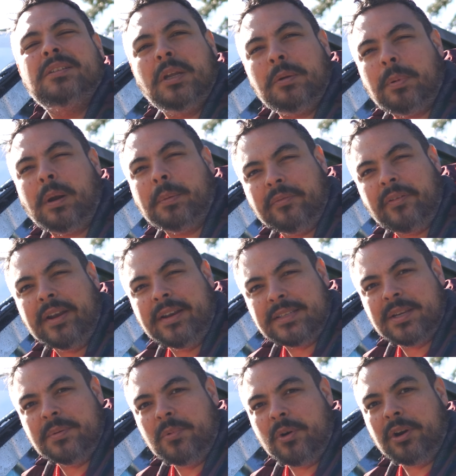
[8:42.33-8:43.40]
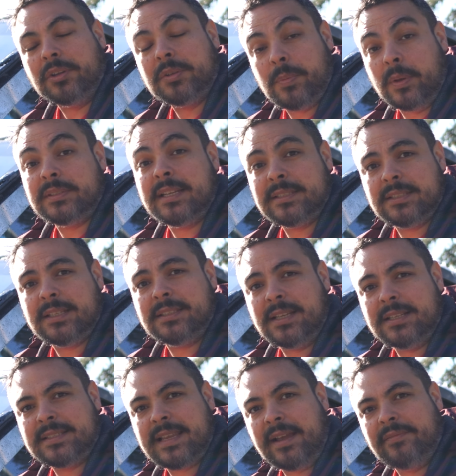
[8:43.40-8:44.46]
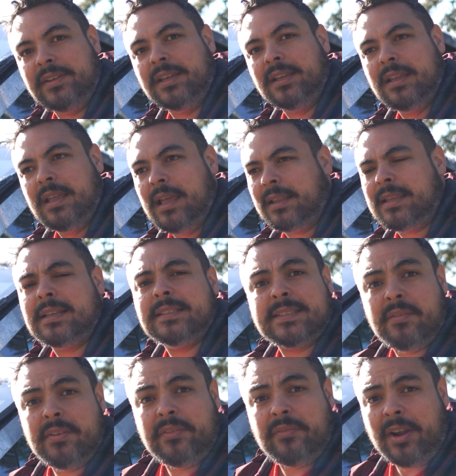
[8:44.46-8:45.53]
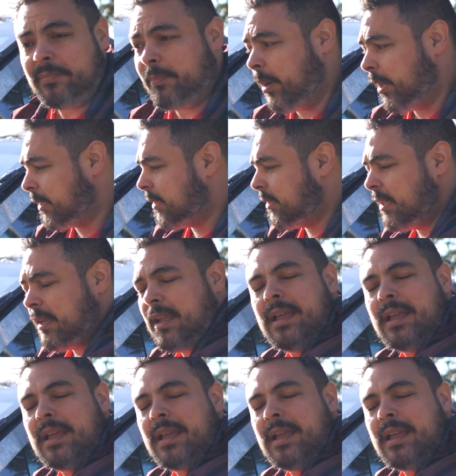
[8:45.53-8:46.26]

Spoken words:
You can probably find it somewhere else, but Tesla does have it. I think it's 75 bucks.